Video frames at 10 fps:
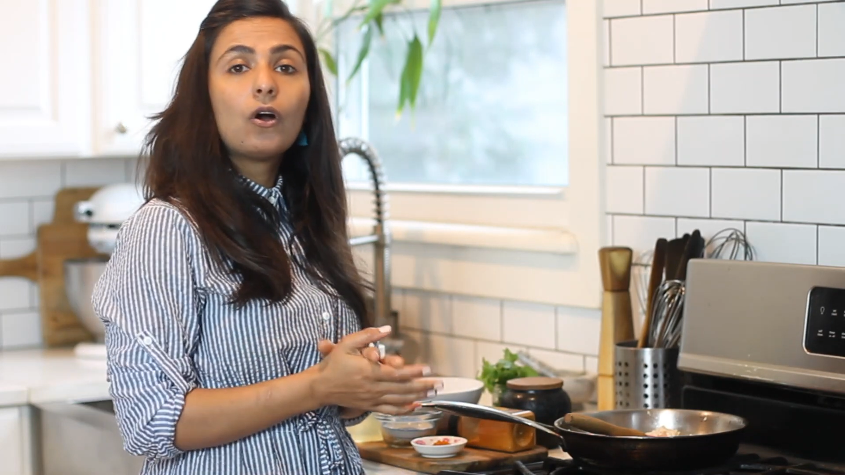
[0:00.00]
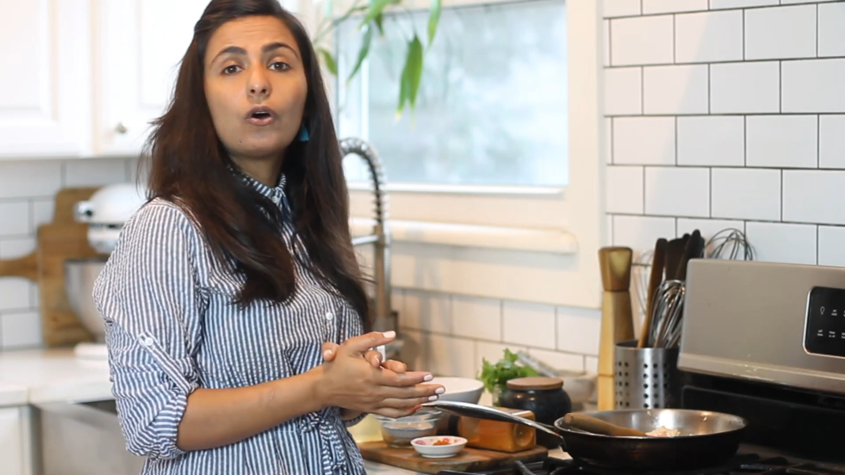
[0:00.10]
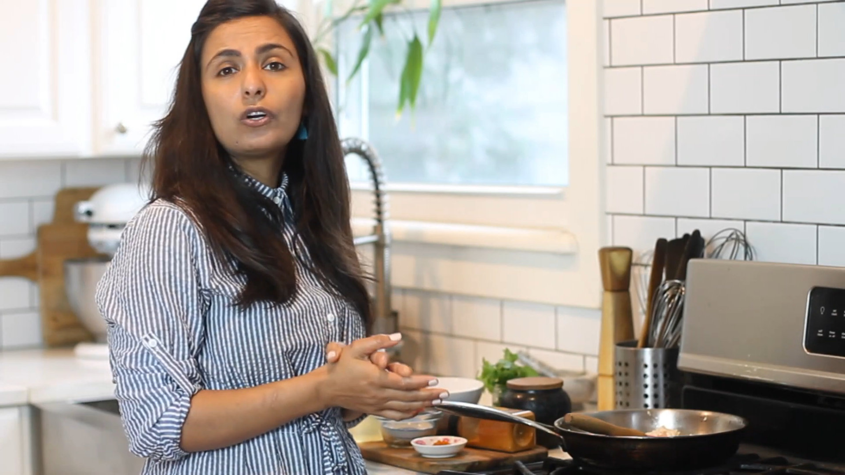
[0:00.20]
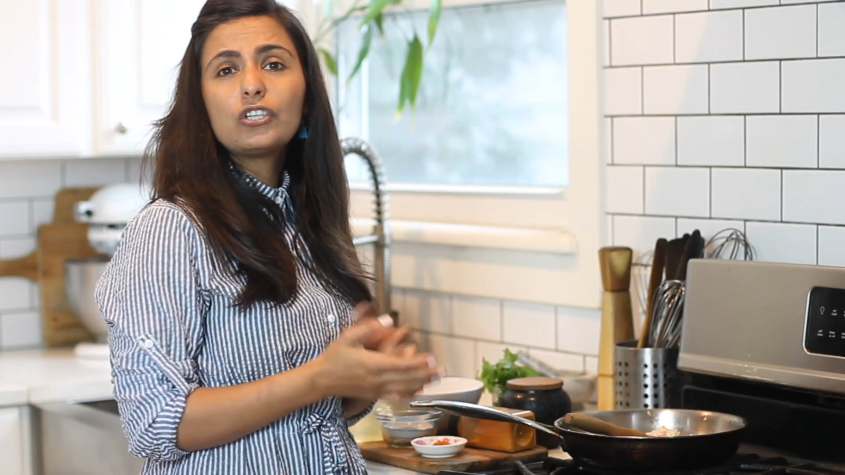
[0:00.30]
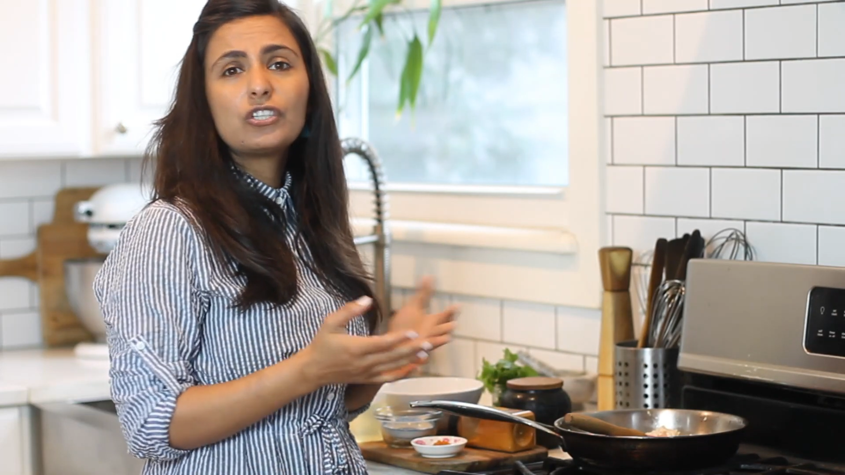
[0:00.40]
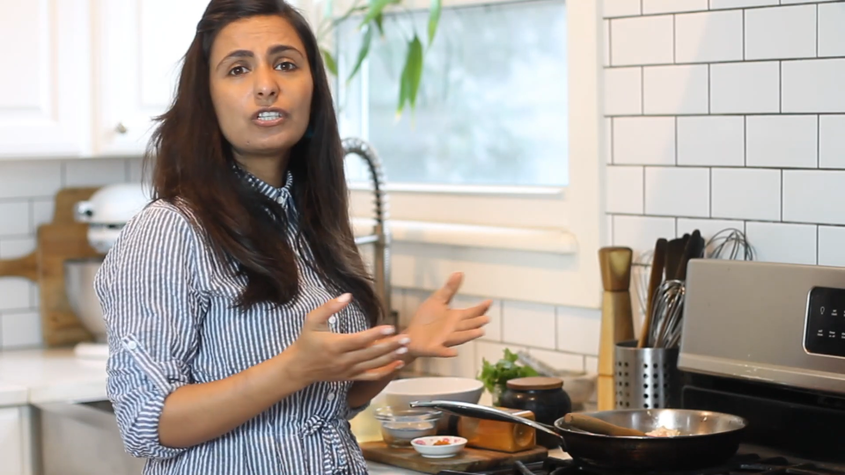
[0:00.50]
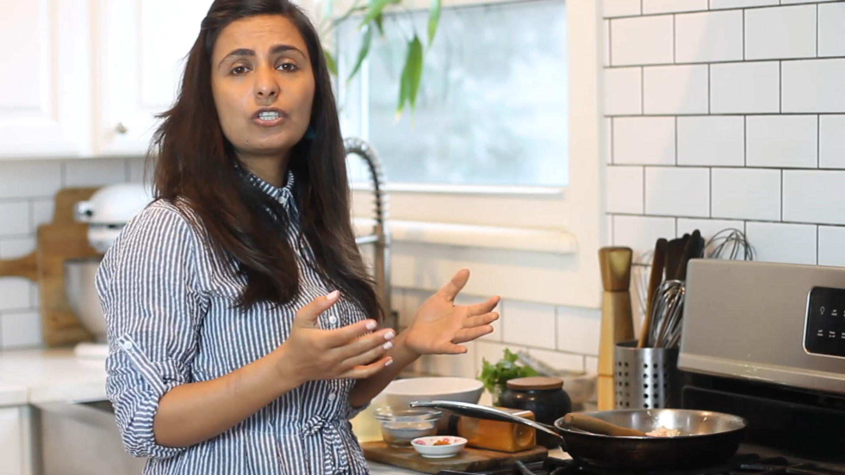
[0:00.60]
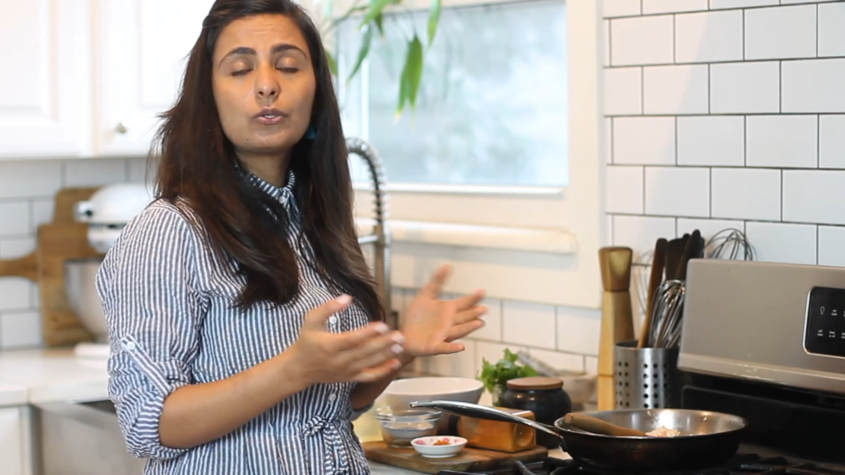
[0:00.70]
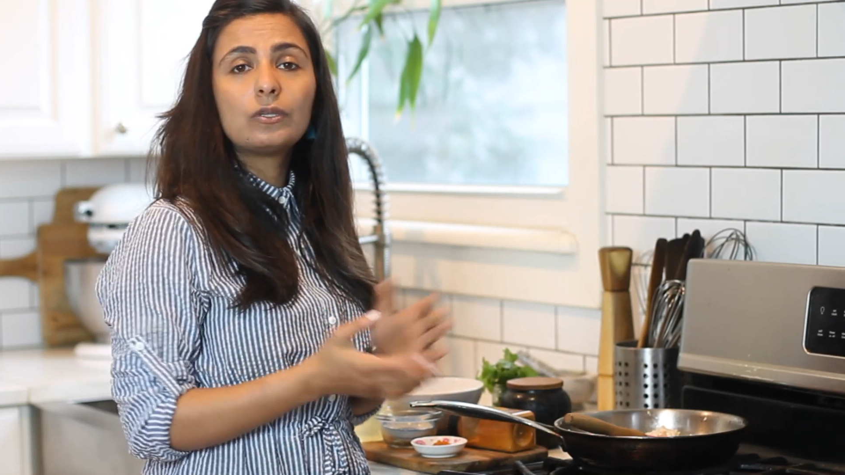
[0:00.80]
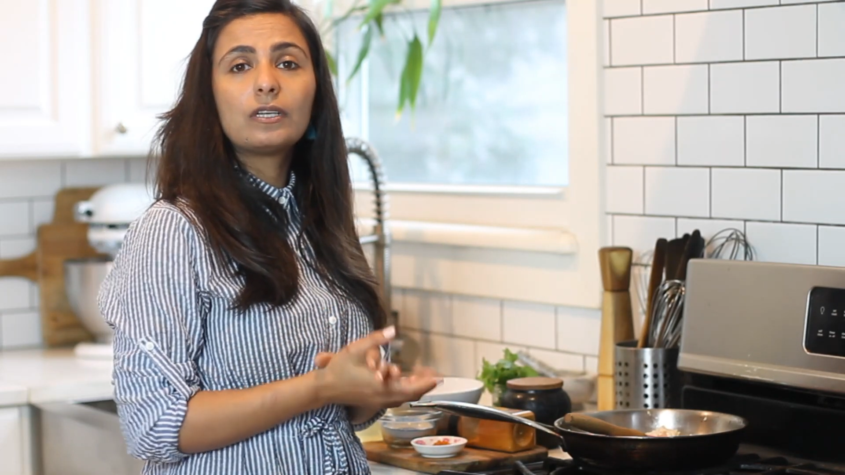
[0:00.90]
or just
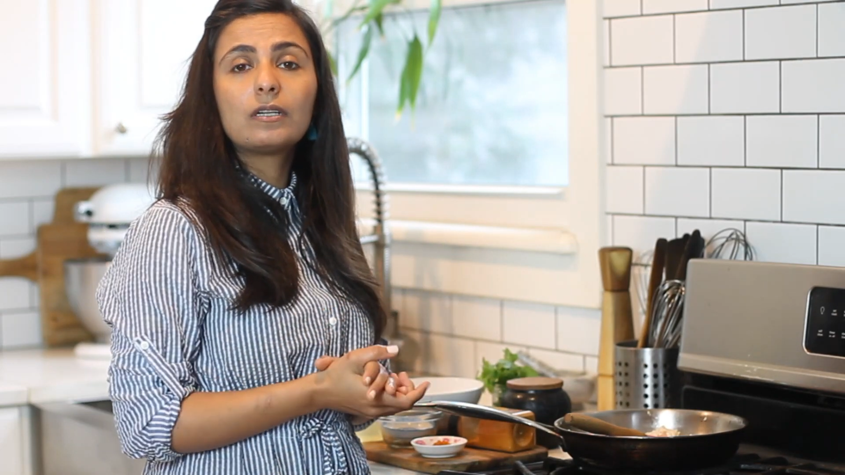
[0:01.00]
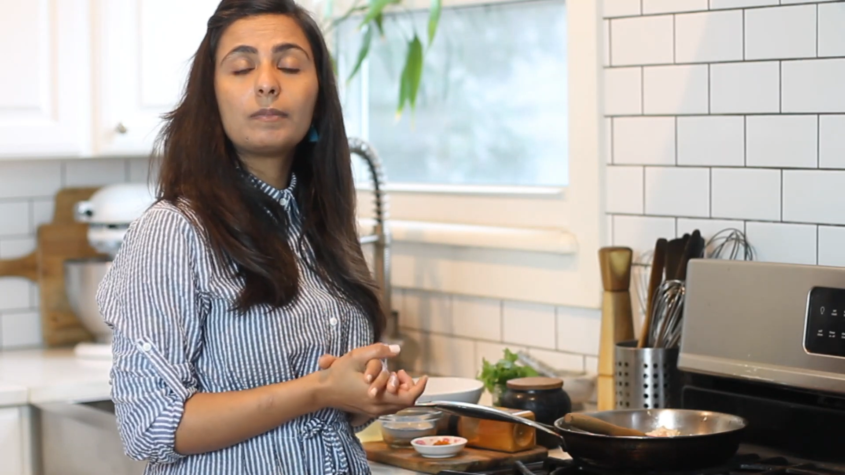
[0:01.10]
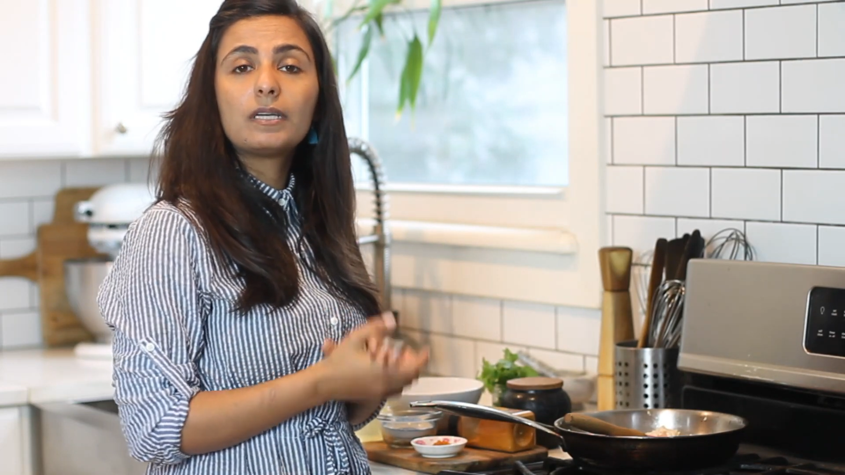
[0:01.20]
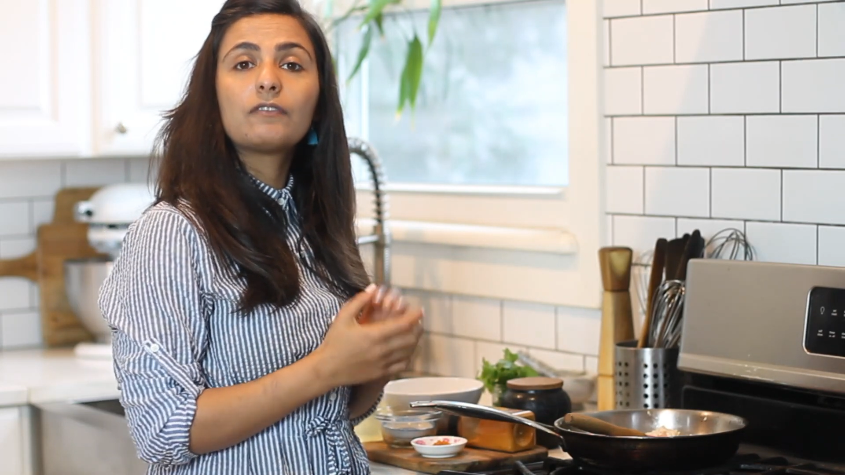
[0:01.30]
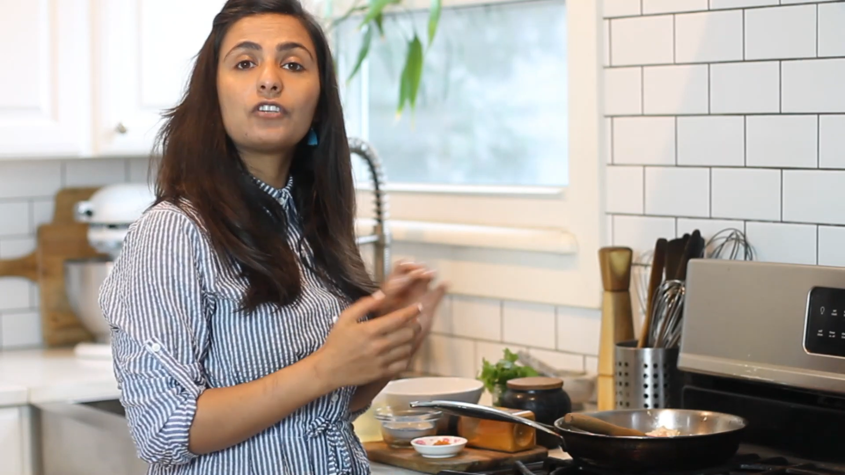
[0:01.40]
do a little bit of